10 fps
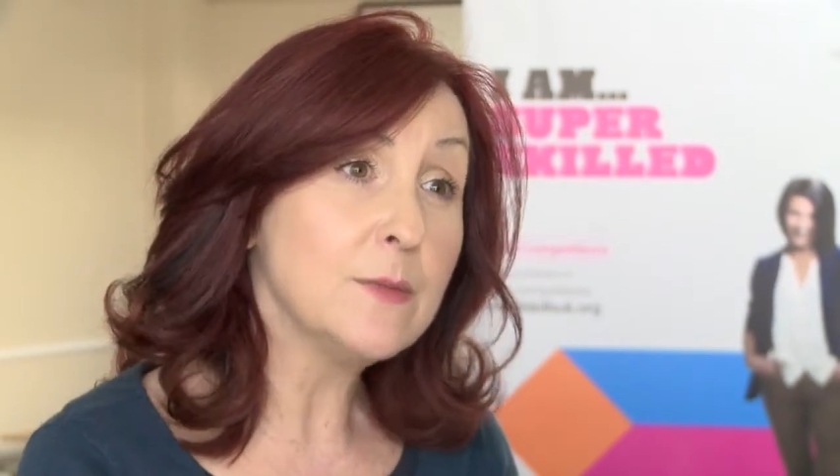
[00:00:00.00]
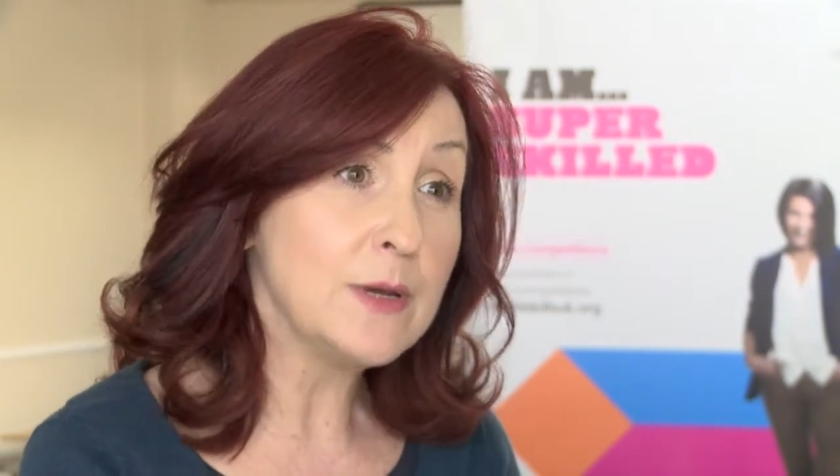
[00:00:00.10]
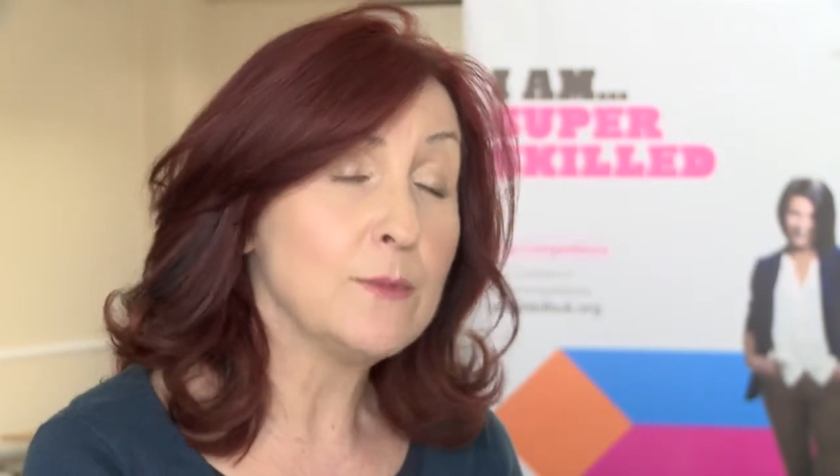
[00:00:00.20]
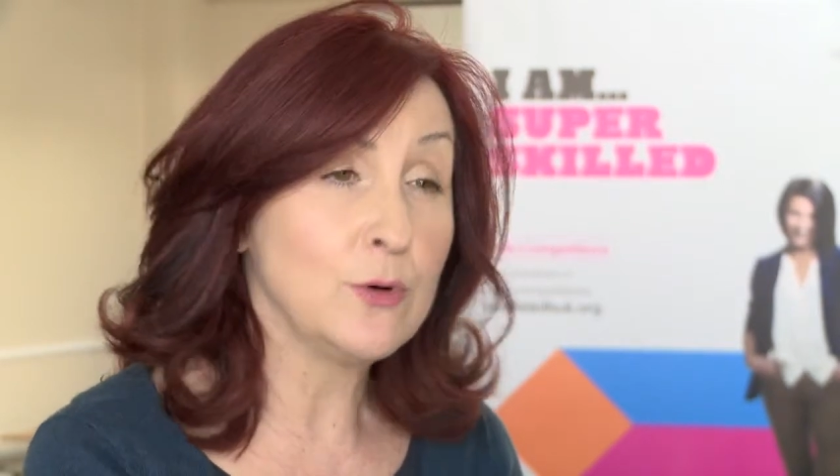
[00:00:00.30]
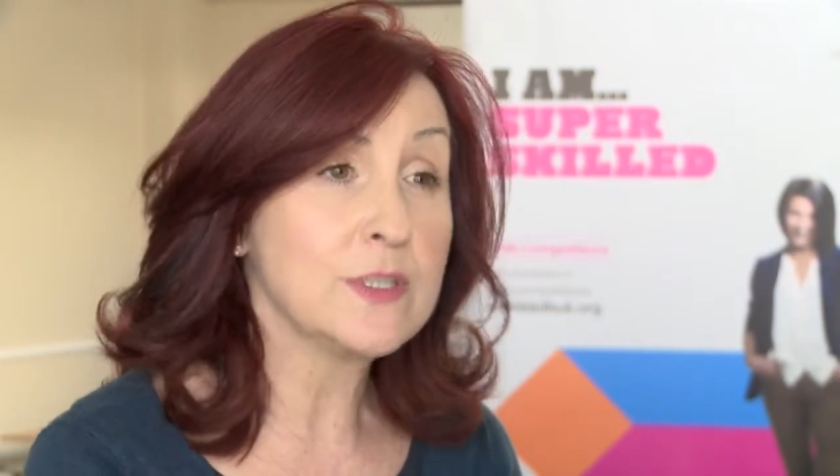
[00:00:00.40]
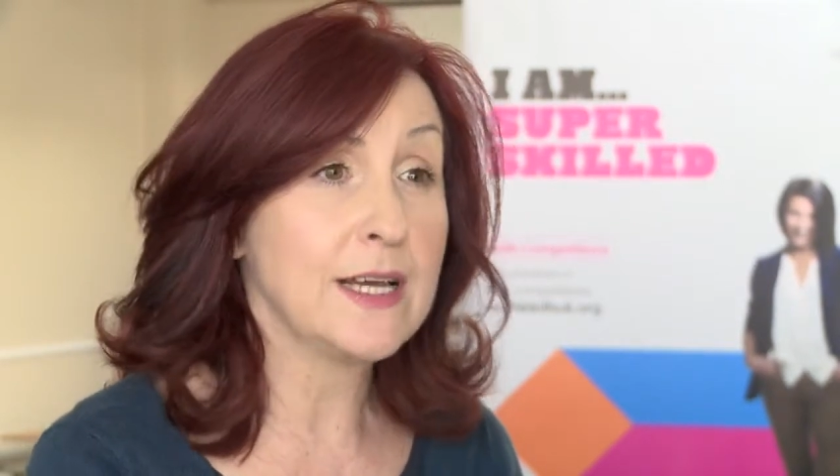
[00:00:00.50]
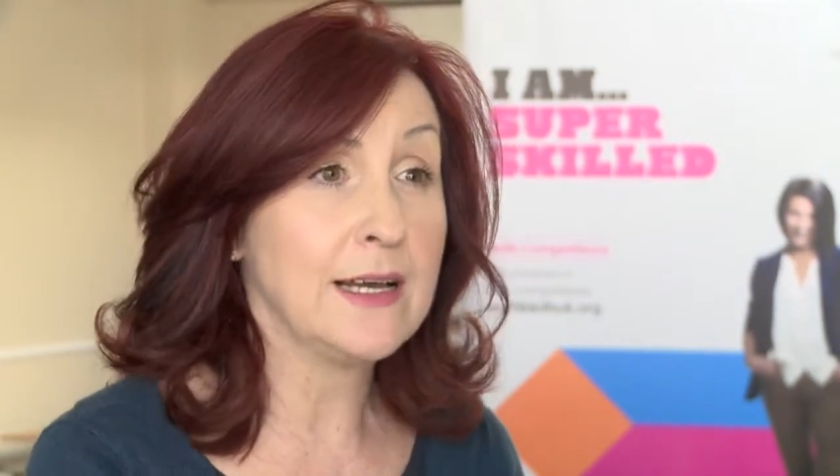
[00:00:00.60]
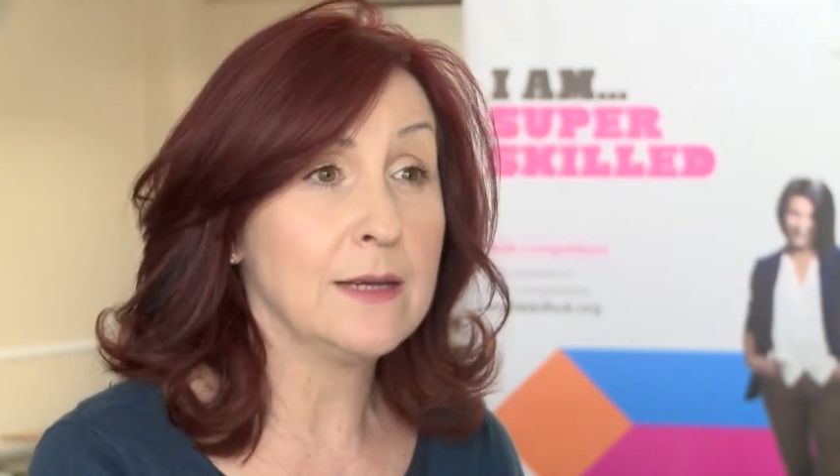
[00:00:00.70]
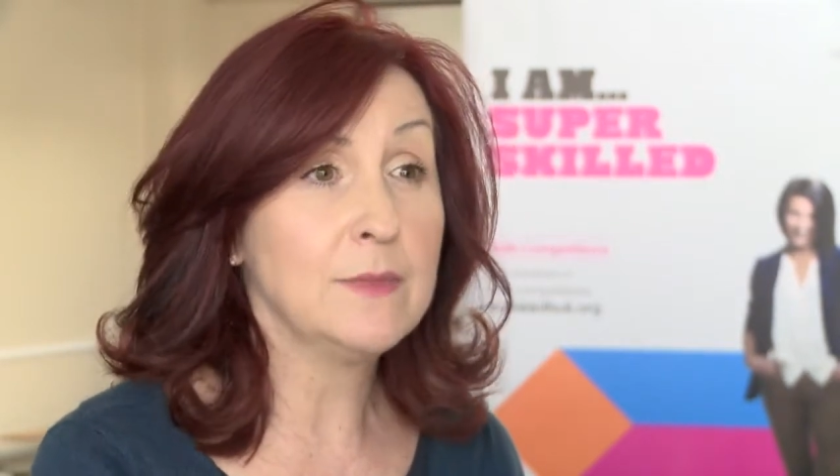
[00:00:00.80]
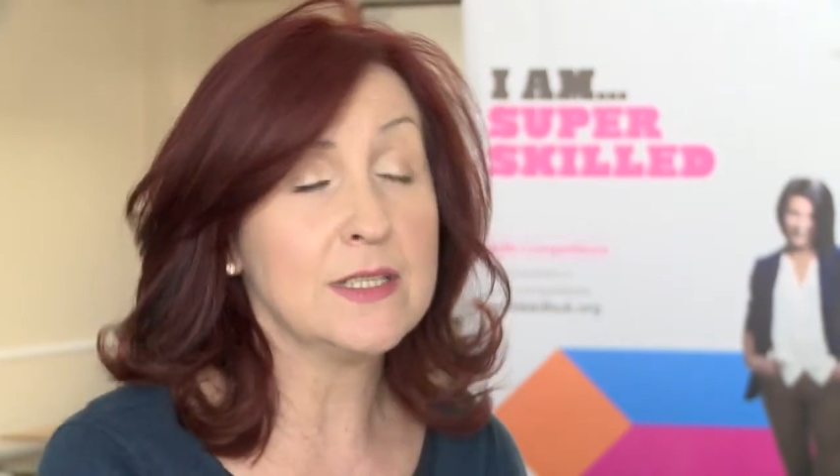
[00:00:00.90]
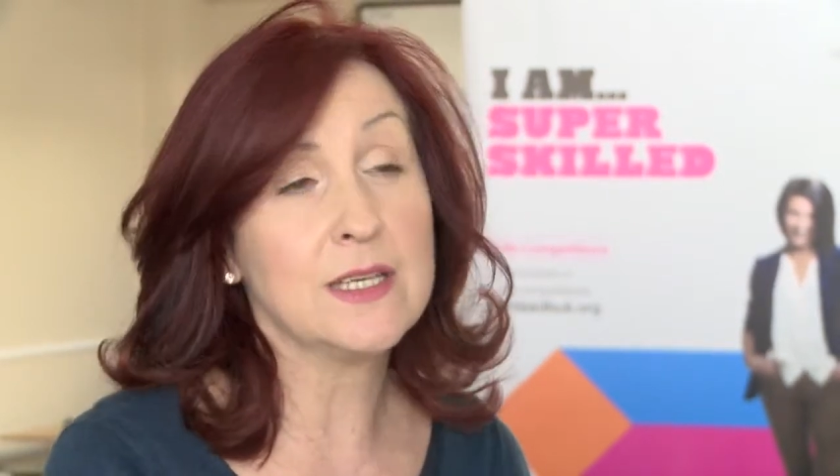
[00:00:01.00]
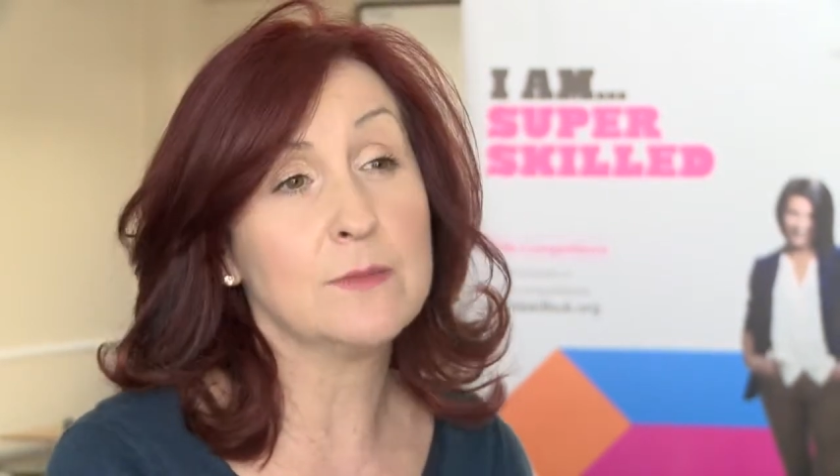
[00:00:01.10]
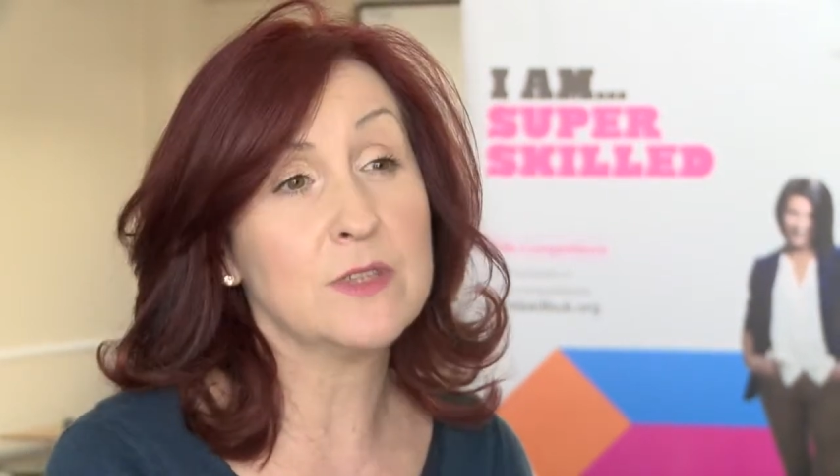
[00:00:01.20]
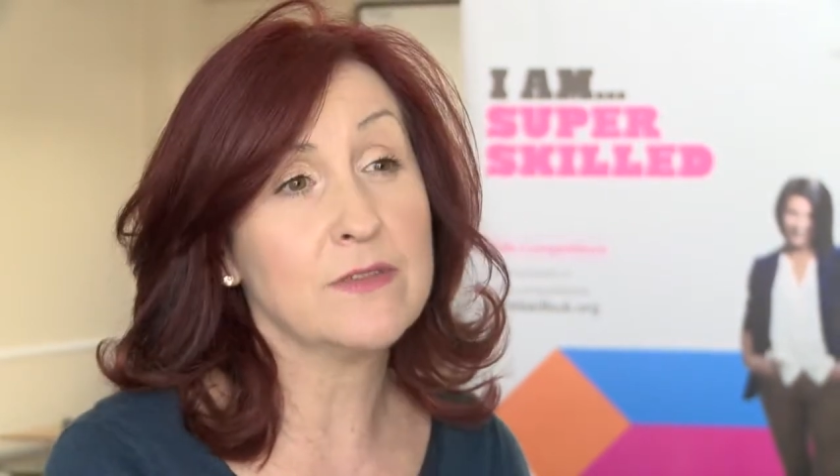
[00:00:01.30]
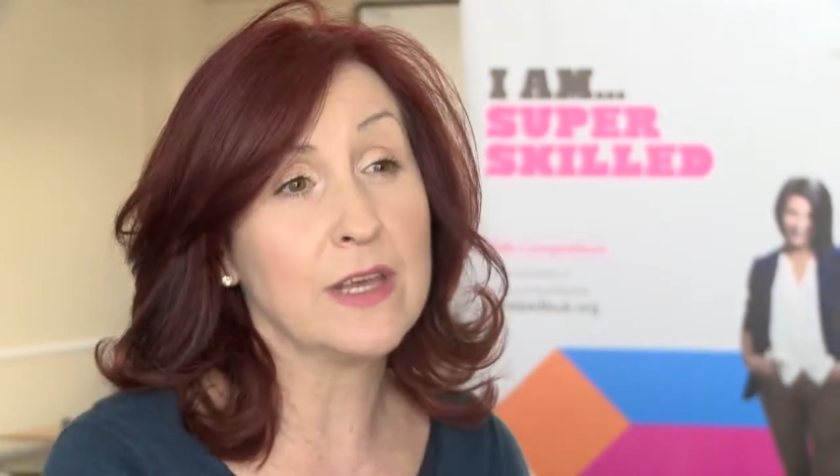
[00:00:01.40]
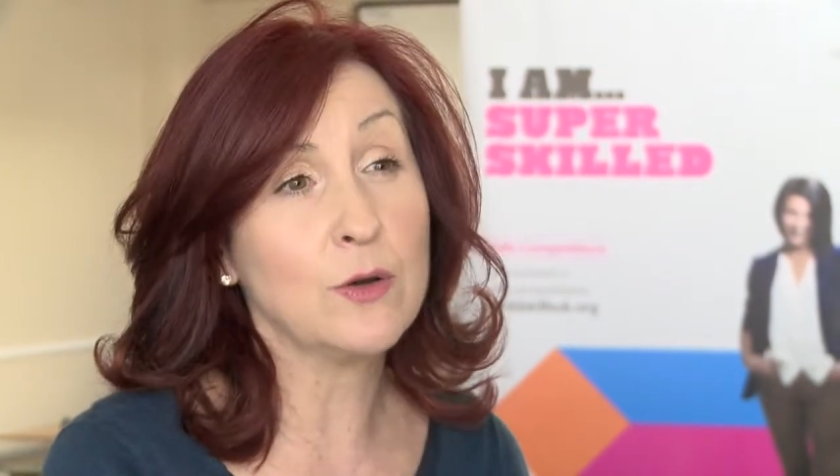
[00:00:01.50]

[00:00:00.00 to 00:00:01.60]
bit more time in terms of their